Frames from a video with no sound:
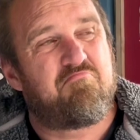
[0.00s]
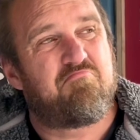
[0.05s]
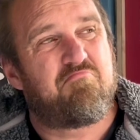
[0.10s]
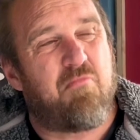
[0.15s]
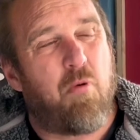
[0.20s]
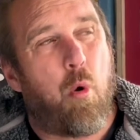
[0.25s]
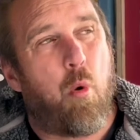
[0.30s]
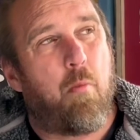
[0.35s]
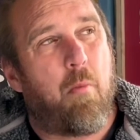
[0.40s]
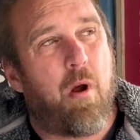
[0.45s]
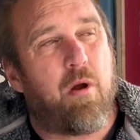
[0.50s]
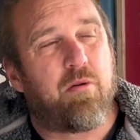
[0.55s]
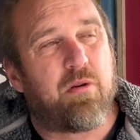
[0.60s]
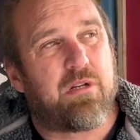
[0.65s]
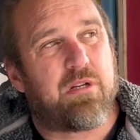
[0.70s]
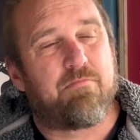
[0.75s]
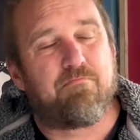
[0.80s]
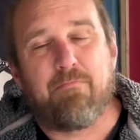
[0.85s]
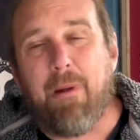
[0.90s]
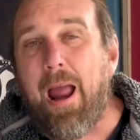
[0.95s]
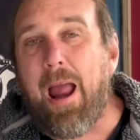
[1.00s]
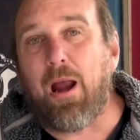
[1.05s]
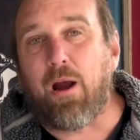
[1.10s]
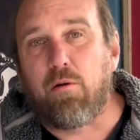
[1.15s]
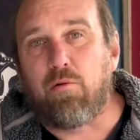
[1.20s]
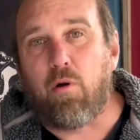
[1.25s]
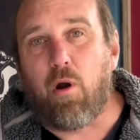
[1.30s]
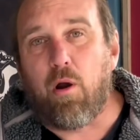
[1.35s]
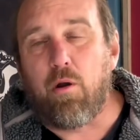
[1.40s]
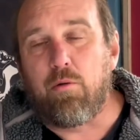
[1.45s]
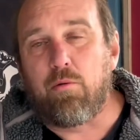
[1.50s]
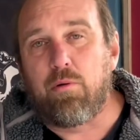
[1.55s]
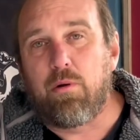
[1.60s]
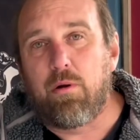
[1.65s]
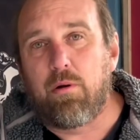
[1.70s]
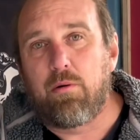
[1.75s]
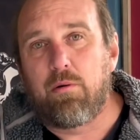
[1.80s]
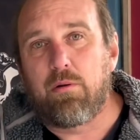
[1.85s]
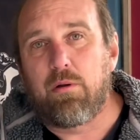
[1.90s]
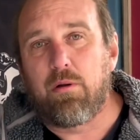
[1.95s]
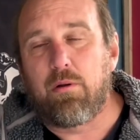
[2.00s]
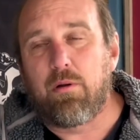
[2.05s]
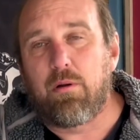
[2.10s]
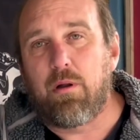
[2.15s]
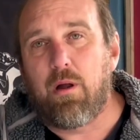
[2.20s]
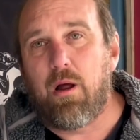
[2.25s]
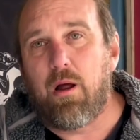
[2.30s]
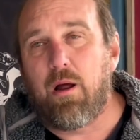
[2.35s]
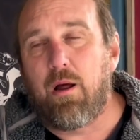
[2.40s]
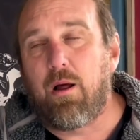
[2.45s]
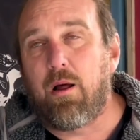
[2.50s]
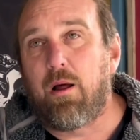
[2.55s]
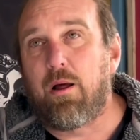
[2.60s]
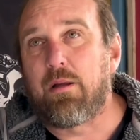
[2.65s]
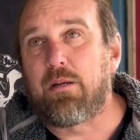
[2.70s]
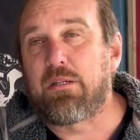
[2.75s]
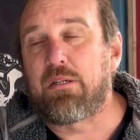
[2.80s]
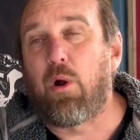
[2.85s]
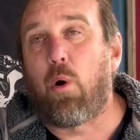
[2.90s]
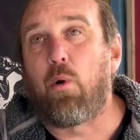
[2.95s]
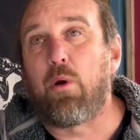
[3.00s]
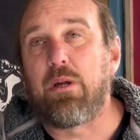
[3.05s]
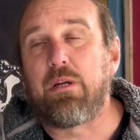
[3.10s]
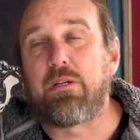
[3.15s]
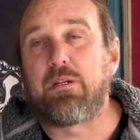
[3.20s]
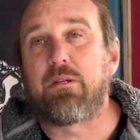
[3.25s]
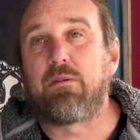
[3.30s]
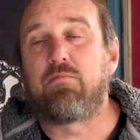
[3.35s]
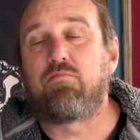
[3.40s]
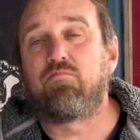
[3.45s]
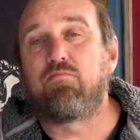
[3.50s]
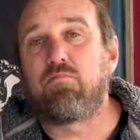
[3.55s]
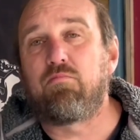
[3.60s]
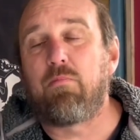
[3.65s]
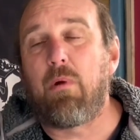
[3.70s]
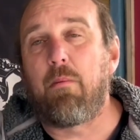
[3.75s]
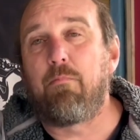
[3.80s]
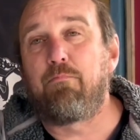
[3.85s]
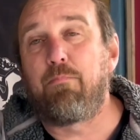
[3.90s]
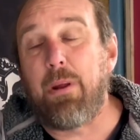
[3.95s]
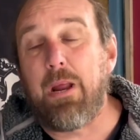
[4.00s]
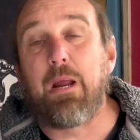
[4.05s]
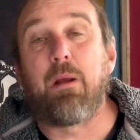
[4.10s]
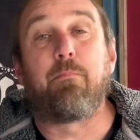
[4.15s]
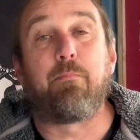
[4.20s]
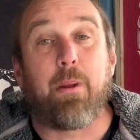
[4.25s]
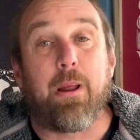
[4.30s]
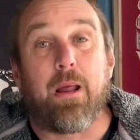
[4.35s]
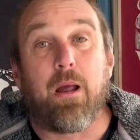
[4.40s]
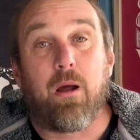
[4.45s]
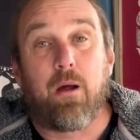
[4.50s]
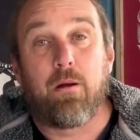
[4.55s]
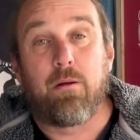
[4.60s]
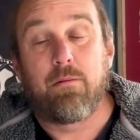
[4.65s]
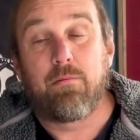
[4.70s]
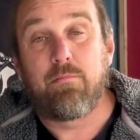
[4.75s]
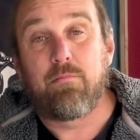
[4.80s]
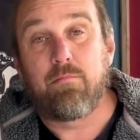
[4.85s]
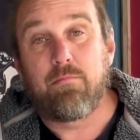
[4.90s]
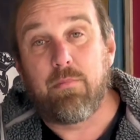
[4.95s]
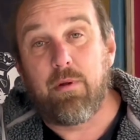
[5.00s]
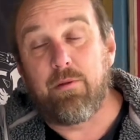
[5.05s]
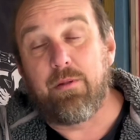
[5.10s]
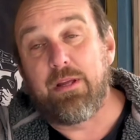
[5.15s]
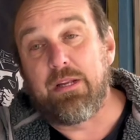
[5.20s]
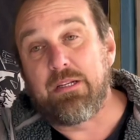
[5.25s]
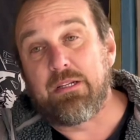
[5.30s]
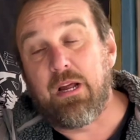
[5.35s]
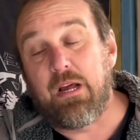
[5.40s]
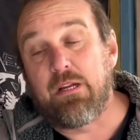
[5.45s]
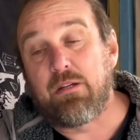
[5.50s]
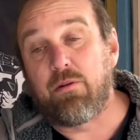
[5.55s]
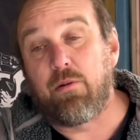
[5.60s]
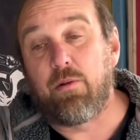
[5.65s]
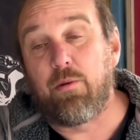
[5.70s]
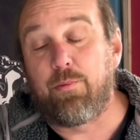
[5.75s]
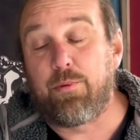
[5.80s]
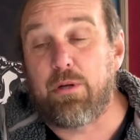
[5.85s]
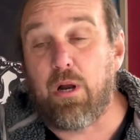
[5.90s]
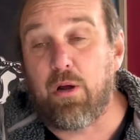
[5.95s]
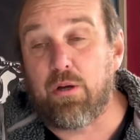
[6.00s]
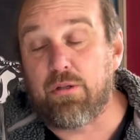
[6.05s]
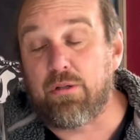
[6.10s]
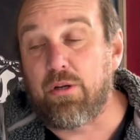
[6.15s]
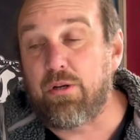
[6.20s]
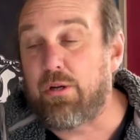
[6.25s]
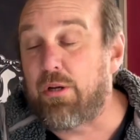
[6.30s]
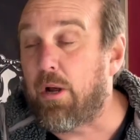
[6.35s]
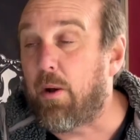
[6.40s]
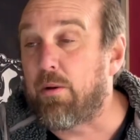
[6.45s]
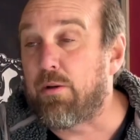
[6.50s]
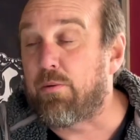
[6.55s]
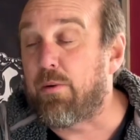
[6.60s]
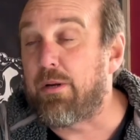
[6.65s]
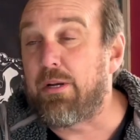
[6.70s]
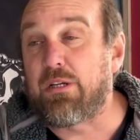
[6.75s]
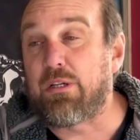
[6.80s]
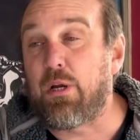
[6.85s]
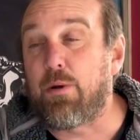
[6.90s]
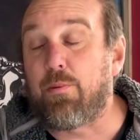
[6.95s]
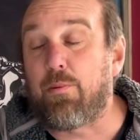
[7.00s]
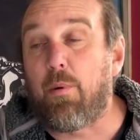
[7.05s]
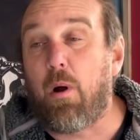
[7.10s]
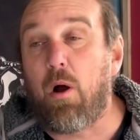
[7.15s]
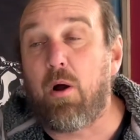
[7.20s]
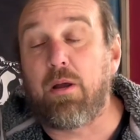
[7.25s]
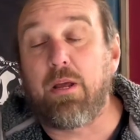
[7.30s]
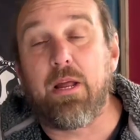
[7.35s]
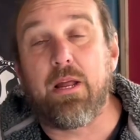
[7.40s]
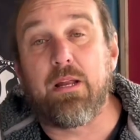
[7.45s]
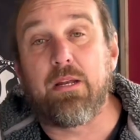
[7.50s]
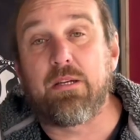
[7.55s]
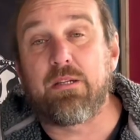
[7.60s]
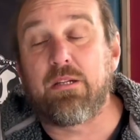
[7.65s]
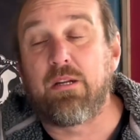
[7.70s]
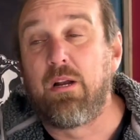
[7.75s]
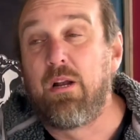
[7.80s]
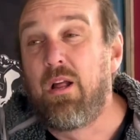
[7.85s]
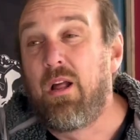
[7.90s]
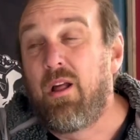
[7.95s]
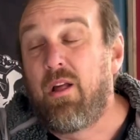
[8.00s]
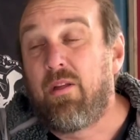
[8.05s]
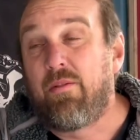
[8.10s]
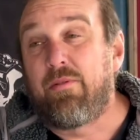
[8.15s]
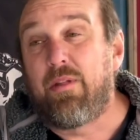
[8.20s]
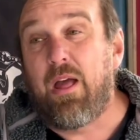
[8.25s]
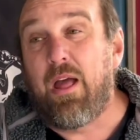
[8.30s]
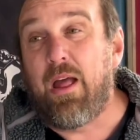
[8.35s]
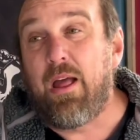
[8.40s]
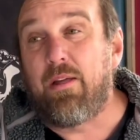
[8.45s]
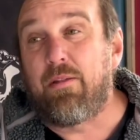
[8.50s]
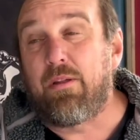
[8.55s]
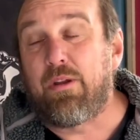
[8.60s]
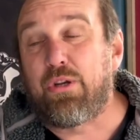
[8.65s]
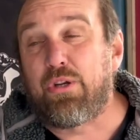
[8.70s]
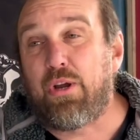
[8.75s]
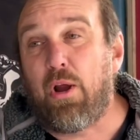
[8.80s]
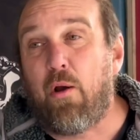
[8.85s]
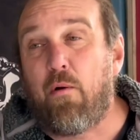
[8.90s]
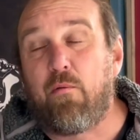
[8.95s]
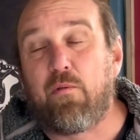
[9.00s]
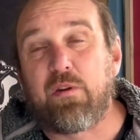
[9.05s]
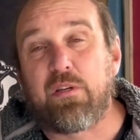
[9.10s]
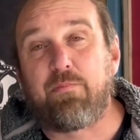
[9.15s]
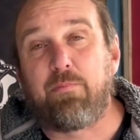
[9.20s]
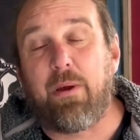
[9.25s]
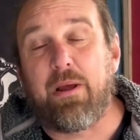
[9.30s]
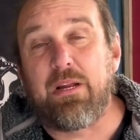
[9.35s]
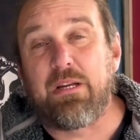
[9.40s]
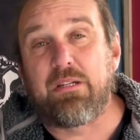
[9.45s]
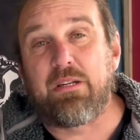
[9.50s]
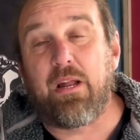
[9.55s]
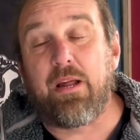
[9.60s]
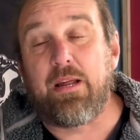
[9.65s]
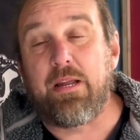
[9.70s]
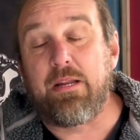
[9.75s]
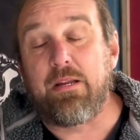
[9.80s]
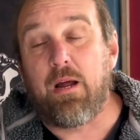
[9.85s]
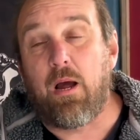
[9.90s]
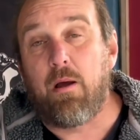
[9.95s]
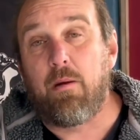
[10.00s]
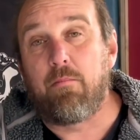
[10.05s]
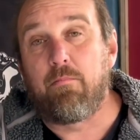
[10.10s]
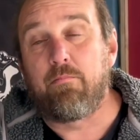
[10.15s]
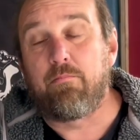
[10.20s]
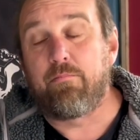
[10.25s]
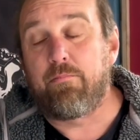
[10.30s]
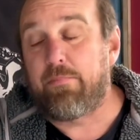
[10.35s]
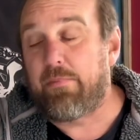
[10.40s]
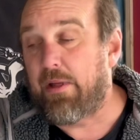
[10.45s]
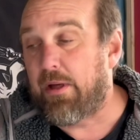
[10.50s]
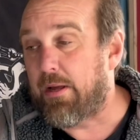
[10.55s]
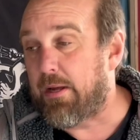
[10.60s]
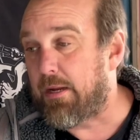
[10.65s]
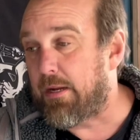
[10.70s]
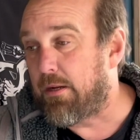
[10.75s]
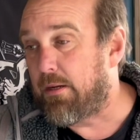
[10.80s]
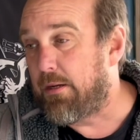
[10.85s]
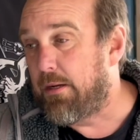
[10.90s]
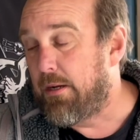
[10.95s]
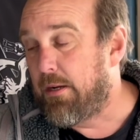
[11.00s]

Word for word: almost macro uh, size, a big beer these days on the production. You go into any supermarkets, their the shelf space they um, they